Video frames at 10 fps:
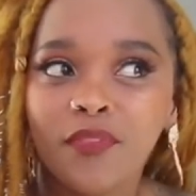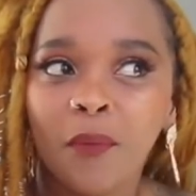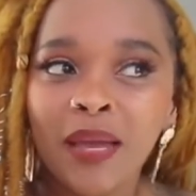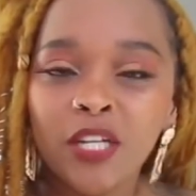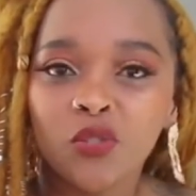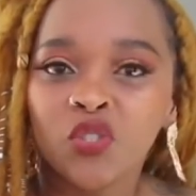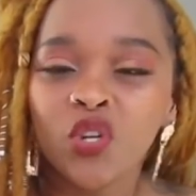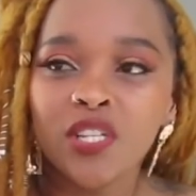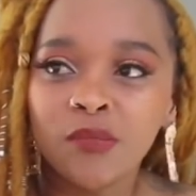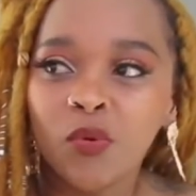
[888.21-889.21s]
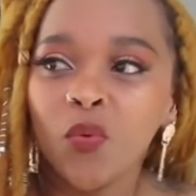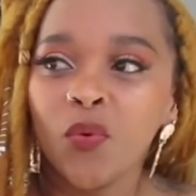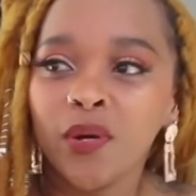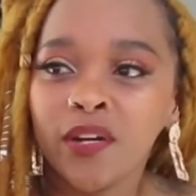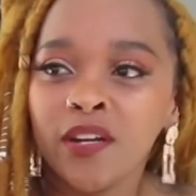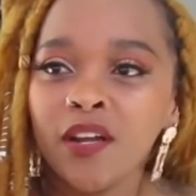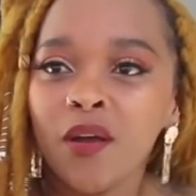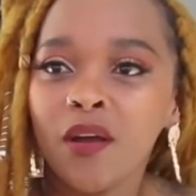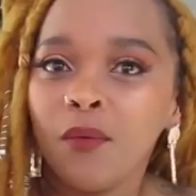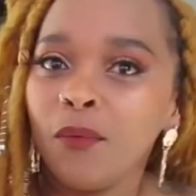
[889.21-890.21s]
bash or judge him or
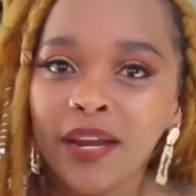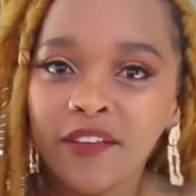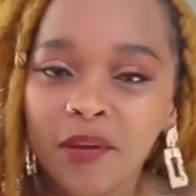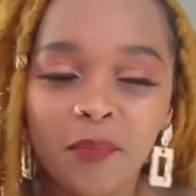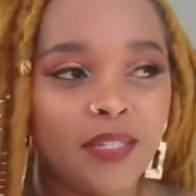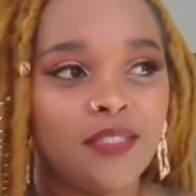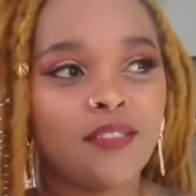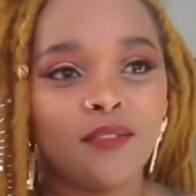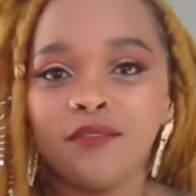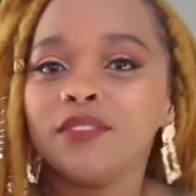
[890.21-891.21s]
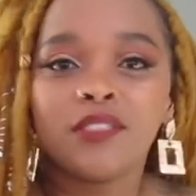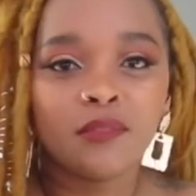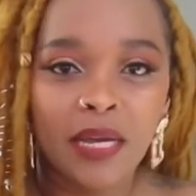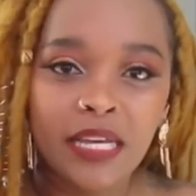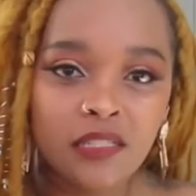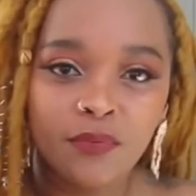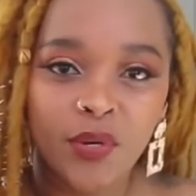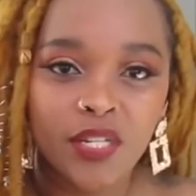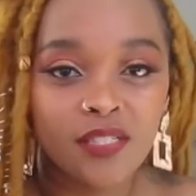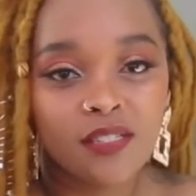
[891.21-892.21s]
whatever, but it's my
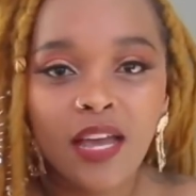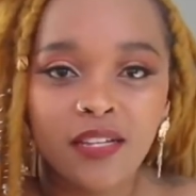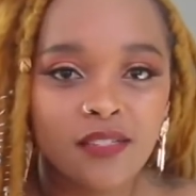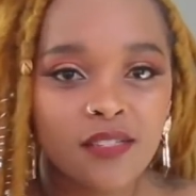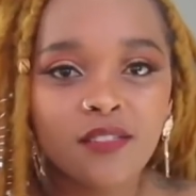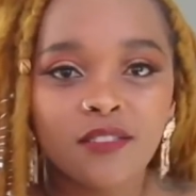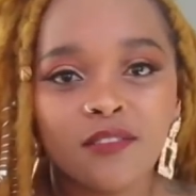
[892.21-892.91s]
experience, hence,